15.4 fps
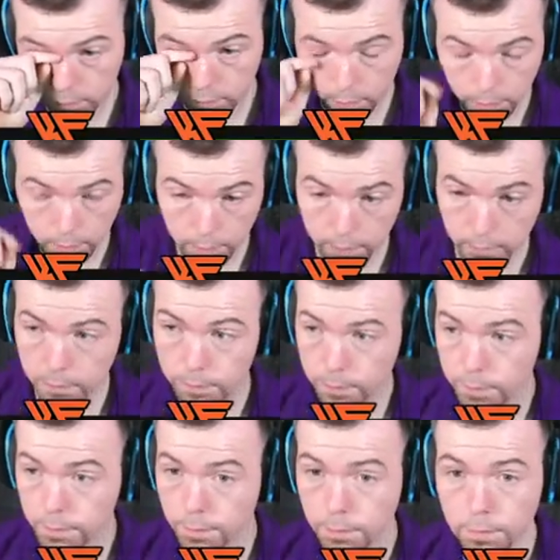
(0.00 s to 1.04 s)
scoring
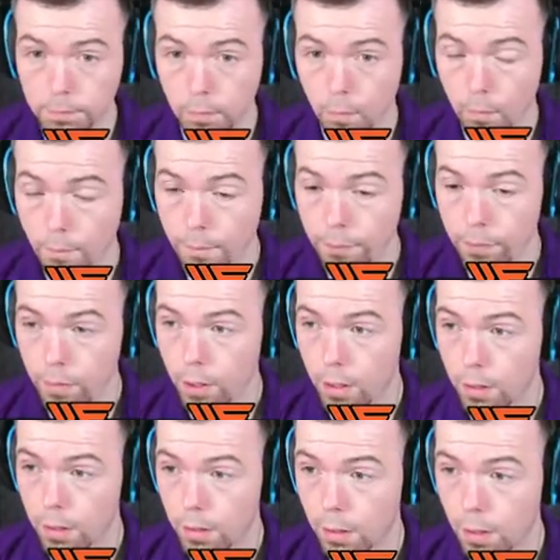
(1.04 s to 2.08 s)
record. Well, as you
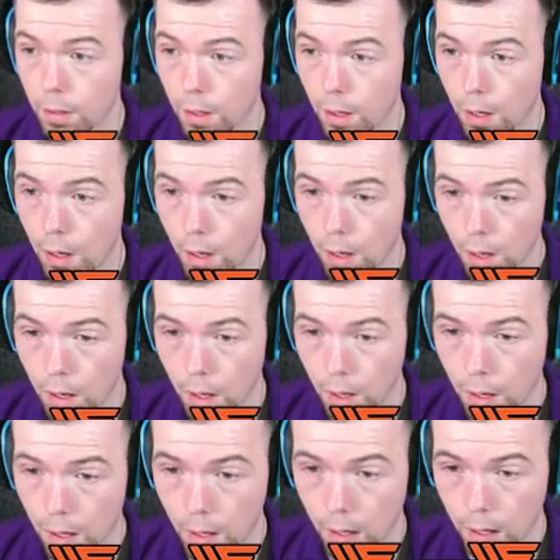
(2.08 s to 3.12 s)
mentioned, the record was
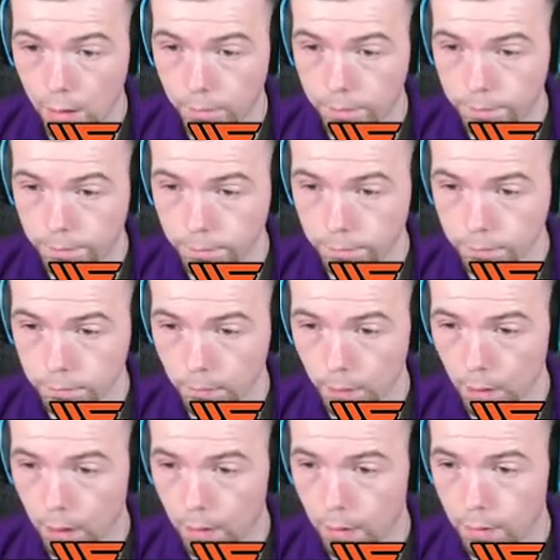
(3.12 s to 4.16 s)
broken last time out, but
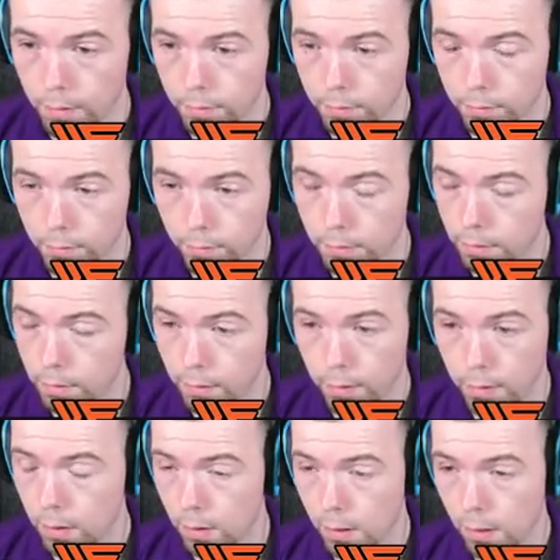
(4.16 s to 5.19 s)
expect more
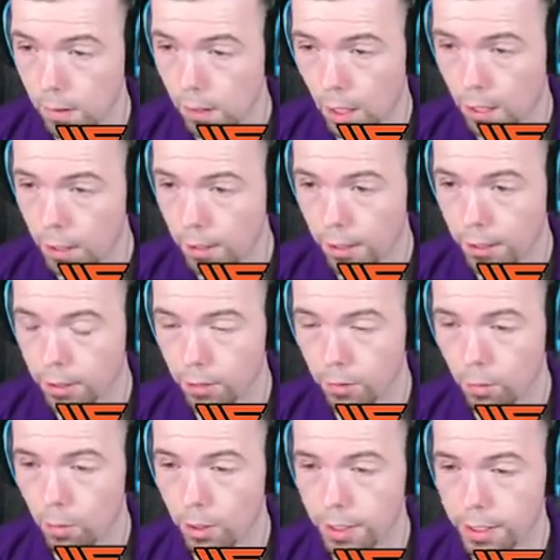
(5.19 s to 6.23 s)
today. I don't know
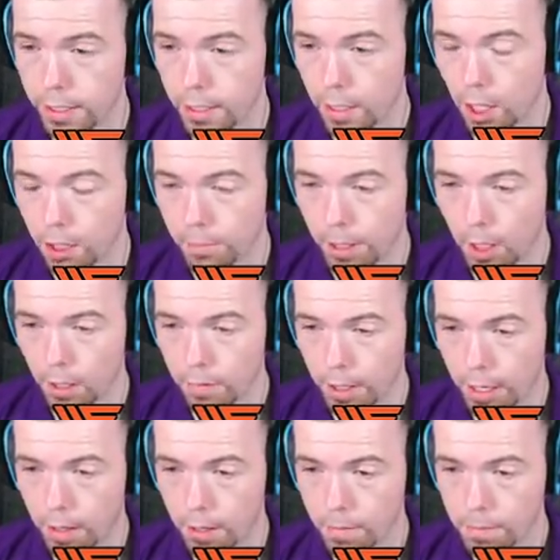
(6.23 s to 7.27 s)
why it didn't lock me on
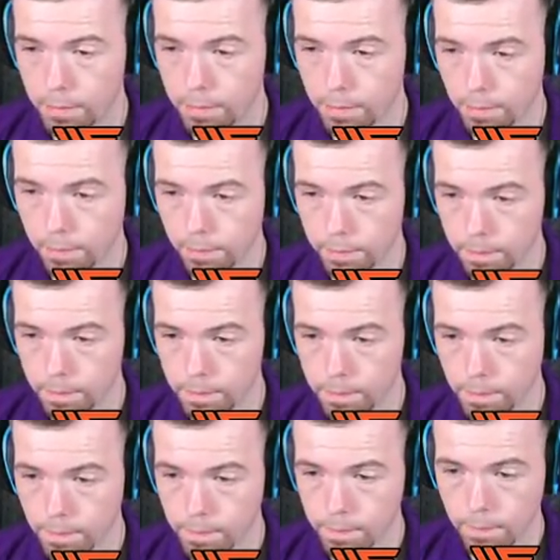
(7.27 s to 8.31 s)
there.
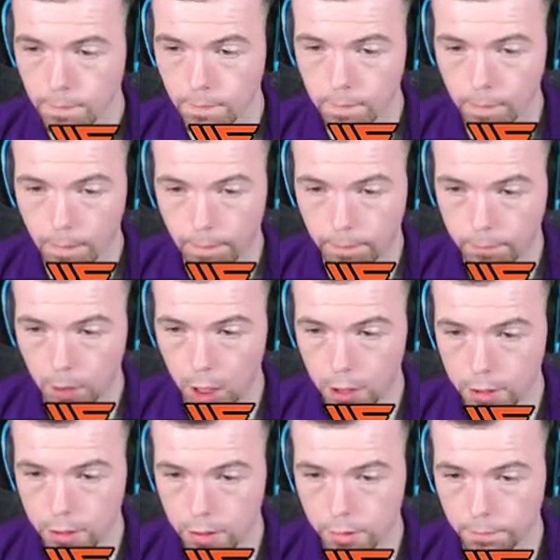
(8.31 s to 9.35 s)

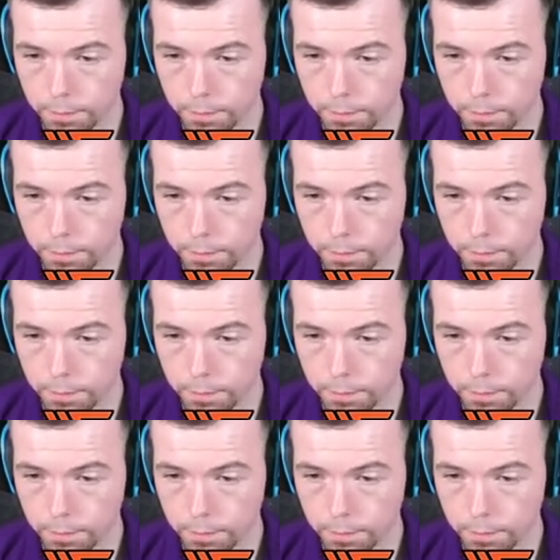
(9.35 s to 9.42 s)
Nice.